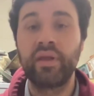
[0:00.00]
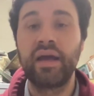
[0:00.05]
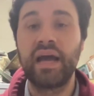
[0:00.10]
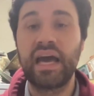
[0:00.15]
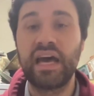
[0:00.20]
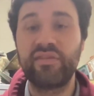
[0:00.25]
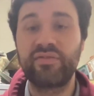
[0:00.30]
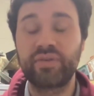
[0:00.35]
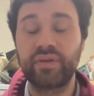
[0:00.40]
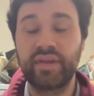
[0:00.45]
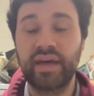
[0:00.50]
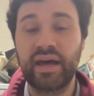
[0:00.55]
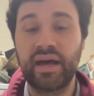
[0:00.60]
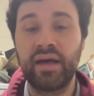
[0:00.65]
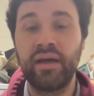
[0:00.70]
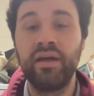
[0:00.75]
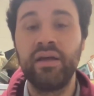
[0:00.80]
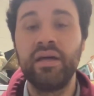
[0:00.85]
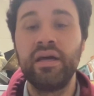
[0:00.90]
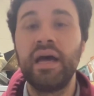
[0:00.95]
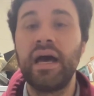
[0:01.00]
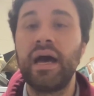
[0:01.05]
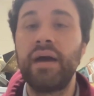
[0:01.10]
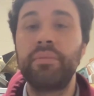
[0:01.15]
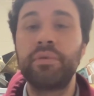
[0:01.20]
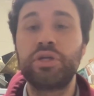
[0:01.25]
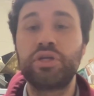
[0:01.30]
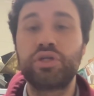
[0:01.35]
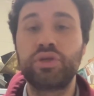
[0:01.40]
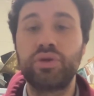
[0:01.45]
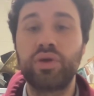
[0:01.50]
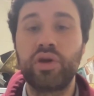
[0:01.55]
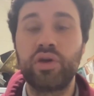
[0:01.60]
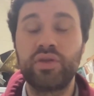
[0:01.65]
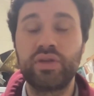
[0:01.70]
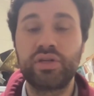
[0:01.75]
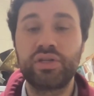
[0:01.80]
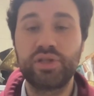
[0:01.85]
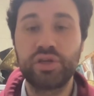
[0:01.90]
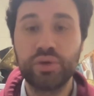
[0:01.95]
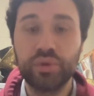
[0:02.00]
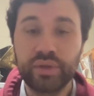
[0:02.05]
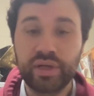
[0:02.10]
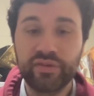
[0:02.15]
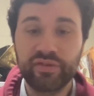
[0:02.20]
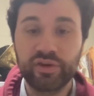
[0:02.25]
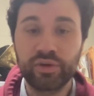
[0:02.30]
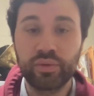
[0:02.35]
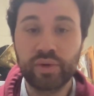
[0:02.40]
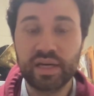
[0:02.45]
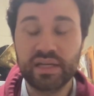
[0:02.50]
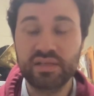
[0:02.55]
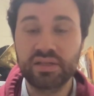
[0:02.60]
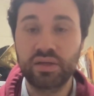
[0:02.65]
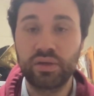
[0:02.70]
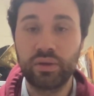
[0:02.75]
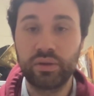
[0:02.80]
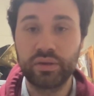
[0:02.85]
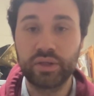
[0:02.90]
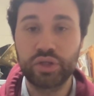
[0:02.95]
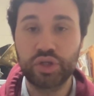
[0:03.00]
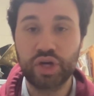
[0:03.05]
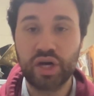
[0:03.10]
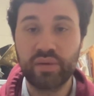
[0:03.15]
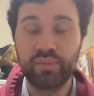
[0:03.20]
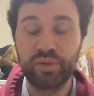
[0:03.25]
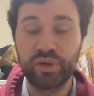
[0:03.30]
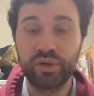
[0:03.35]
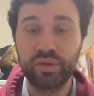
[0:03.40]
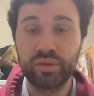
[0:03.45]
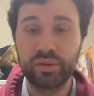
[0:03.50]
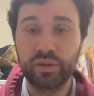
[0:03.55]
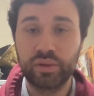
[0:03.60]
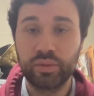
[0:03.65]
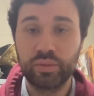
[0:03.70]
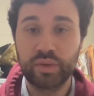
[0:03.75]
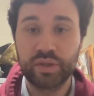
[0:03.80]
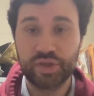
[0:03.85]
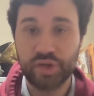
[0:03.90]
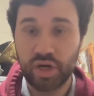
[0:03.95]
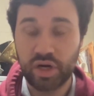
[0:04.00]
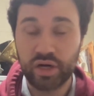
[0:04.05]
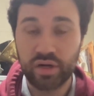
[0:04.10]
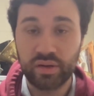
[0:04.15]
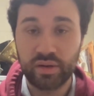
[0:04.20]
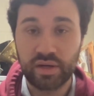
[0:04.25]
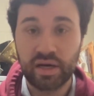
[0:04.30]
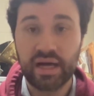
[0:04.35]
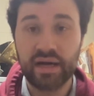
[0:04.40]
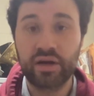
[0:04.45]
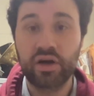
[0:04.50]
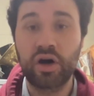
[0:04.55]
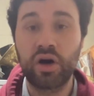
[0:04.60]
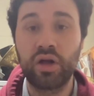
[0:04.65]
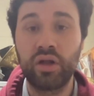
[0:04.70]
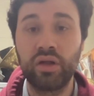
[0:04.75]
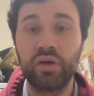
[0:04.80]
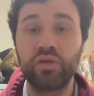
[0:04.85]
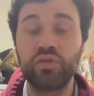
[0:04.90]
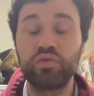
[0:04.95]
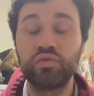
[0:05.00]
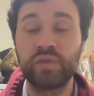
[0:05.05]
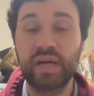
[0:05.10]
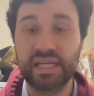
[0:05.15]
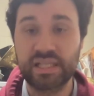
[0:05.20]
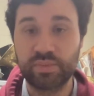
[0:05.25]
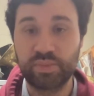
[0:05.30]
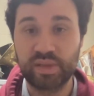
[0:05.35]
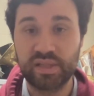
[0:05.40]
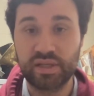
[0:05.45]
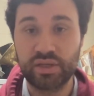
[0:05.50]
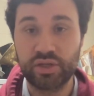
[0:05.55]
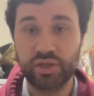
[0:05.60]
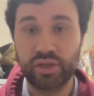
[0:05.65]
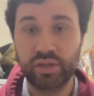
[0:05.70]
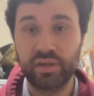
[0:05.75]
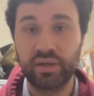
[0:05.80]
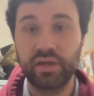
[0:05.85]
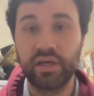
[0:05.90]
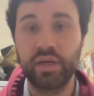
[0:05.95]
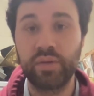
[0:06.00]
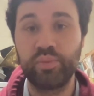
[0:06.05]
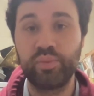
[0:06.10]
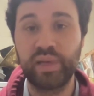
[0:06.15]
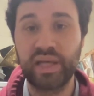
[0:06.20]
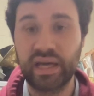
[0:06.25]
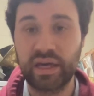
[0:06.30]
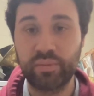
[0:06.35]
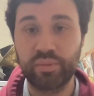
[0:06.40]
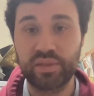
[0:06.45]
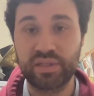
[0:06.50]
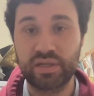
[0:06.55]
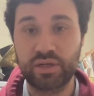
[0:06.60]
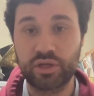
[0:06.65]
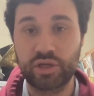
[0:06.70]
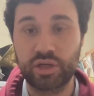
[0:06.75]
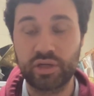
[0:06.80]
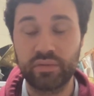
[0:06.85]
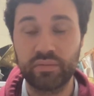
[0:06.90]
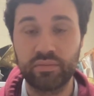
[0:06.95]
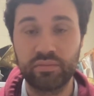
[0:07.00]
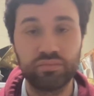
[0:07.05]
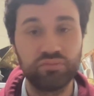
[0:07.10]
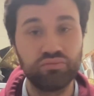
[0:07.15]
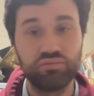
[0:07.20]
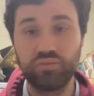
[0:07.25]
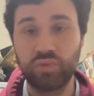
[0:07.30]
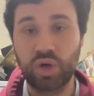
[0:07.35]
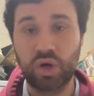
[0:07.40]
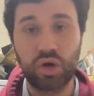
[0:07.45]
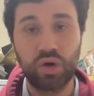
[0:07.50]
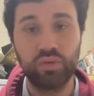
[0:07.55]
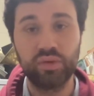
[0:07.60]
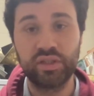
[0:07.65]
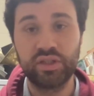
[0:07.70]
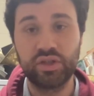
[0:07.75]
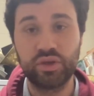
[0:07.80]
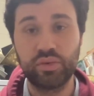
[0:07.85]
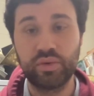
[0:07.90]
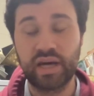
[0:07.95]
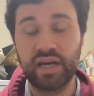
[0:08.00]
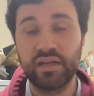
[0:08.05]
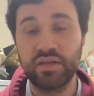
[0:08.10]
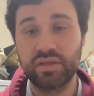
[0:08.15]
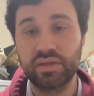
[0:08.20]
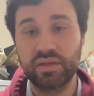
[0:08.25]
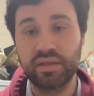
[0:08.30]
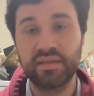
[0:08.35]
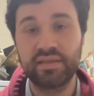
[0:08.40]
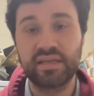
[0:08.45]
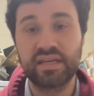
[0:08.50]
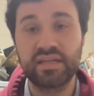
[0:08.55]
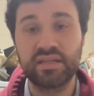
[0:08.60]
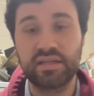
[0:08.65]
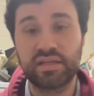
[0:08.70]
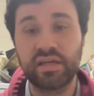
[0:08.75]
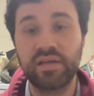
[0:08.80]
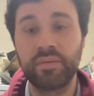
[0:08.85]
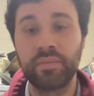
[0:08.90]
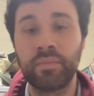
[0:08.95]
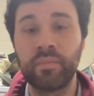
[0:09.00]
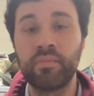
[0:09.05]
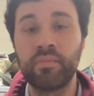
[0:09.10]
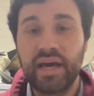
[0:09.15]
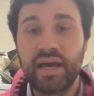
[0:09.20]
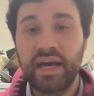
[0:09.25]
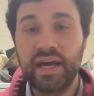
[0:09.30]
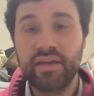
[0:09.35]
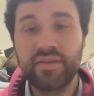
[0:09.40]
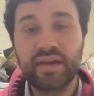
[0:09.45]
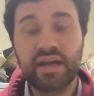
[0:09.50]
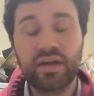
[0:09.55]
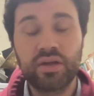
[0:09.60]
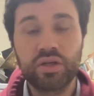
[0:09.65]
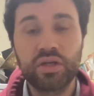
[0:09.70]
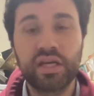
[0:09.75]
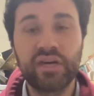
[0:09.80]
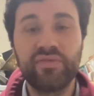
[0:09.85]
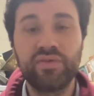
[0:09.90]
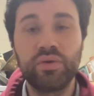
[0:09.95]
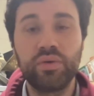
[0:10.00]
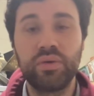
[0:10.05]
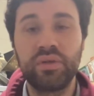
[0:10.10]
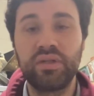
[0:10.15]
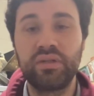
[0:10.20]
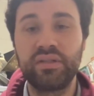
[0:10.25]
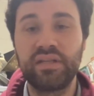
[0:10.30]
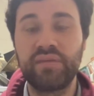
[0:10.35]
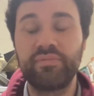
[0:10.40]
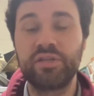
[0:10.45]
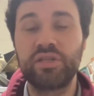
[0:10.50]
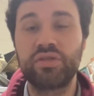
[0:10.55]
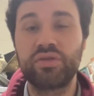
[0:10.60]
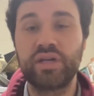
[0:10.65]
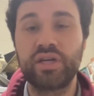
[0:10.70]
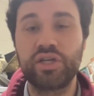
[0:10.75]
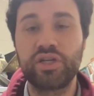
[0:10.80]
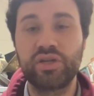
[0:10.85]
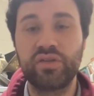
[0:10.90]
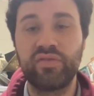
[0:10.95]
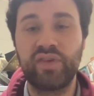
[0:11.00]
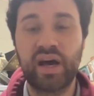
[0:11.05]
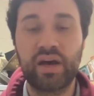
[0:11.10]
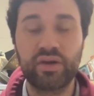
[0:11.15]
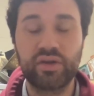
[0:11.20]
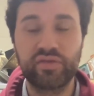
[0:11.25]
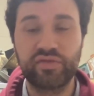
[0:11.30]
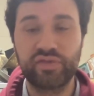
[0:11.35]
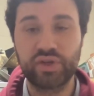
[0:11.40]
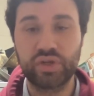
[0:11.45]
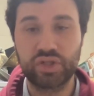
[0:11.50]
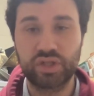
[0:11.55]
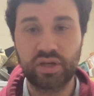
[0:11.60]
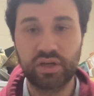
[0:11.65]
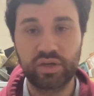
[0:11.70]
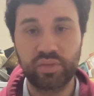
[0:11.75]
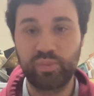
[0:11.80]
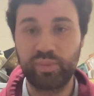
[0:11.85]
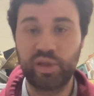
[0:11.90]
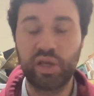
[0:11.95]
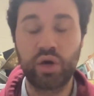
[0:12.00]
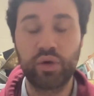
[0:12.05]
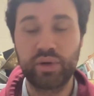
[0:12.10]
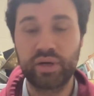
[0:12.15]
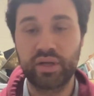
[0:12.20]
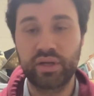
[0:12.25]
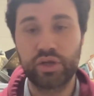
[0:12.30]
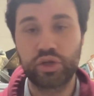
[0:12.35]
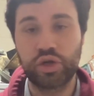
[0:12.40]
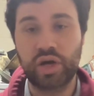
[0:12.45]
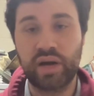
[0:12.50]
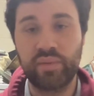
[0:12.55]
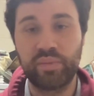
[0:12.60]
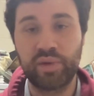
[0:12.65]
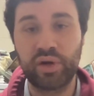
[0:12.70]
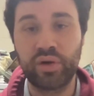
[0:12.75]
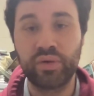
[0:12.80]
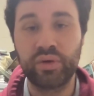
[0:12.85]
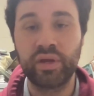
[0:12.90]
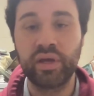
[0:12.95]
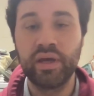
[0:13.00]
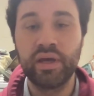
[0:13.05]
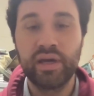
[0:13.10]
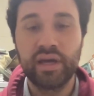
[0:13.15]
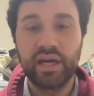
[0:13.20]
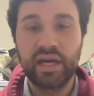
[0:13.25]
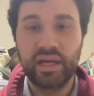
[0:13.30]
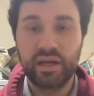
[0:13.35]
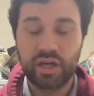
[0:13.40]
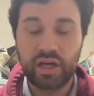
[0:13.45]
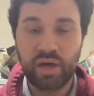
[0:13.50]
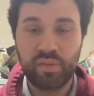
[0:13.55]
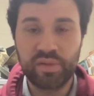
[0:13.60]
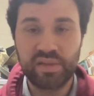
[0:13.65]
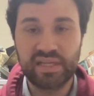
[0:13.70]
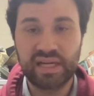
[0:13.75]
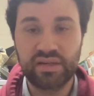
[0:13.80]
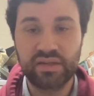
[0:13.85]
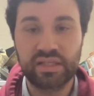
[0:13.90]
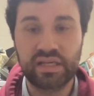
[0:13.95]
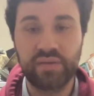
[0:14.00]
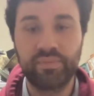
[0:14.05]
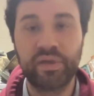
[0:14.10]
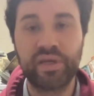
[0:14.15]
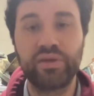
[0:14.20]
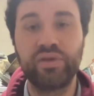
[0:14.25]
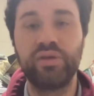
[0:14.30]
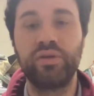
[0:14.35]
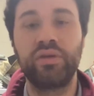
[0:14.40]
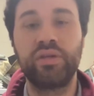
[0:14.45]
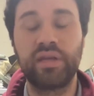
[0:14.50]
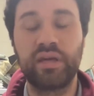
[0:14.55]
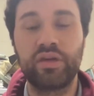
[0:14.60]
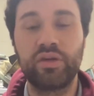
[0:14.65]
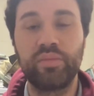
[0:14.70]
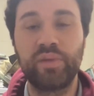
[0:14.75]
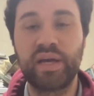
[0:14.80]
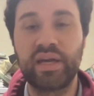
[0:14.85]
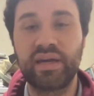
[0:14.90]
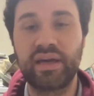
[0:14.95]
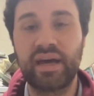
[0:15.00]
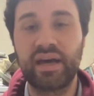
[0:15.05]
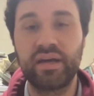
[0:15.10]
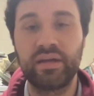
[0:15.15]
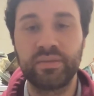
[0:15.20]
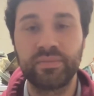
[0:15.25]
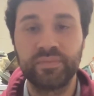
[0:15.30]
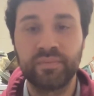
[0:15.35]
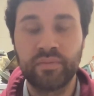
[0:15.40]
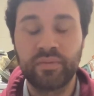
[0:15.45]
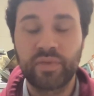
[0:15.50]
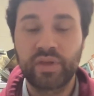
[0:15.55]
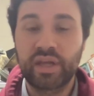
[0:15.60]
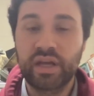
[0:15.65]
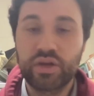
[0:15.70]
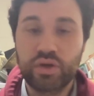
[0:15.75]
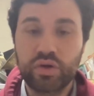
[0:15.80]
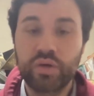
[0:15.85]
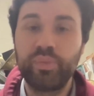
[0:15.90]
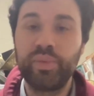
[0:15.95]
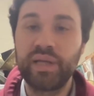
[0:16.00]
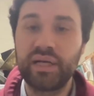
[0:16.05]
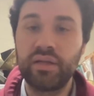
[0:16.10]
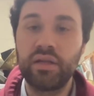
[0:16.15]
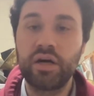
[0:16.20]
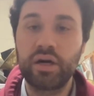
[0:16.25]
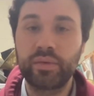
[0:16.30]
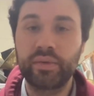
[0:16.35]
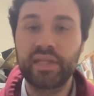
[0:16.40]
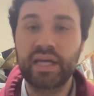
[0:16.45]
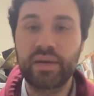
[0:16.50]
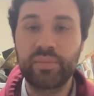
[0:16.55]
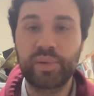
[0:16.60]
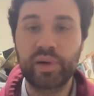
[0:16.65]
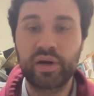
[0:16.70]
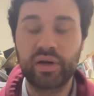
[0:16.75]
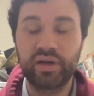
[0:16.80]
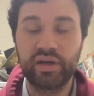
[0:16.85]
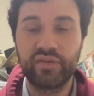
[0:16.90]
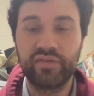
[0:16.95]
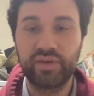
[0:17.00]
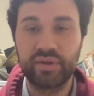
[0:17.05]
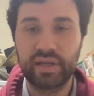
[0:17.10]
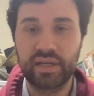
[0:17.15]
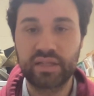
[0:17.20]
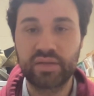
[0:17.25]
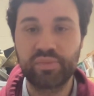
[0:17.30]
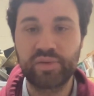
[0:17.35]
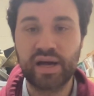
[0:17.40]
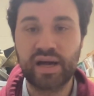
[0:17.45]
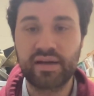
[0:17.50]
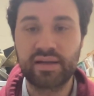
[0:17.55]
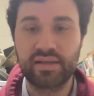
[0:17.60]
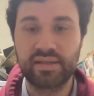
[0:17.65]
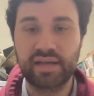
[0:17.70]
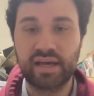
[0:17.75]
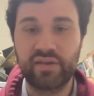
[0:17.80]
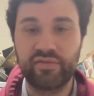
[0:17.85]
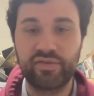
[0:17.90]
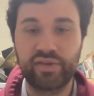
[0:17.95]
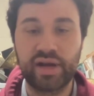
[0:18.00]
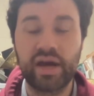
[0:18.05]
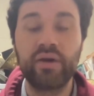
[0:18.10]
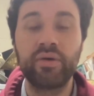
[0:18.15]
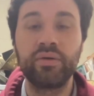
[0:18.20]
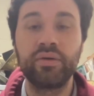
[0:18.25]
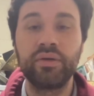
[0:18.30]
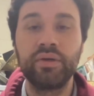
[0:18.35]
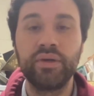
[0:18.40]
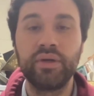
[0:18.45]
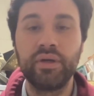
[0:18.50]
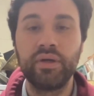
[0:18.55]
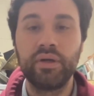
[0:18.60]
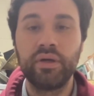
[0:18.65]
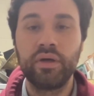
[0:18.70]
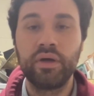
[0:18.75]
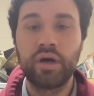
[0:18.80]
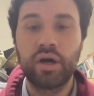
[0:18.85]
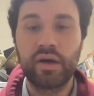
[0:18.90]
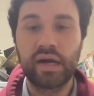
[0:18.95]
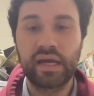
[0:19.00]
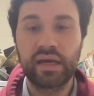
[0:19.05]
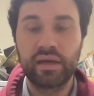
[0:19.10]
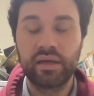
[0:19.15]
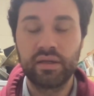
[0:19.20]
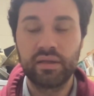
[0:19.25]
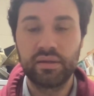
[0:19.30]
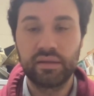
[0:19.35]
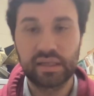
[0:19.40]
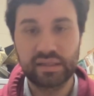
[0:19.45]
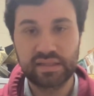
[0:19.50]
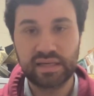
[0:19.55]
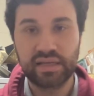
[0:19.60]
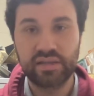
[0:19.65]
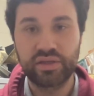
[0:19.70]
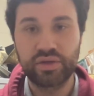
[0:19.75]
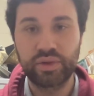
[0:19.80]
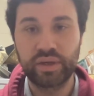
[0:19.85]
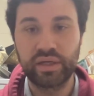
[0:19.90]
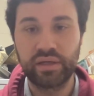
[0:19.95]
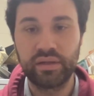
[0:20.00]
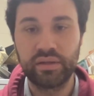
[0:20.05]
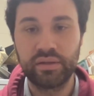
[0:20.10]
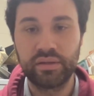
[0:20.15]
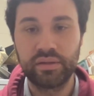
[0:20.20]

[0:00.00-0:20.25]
After that, I'm going to show you the two different ways to hold the trombone, which I call rest position and playing position. Only two ways. It's easy. And then I'll give you a little demonstration of how you first start to blow into the trombone and a couple sounds that you might get. And you can play along with that part if you'd like to practice that for now. All right, let's get to it.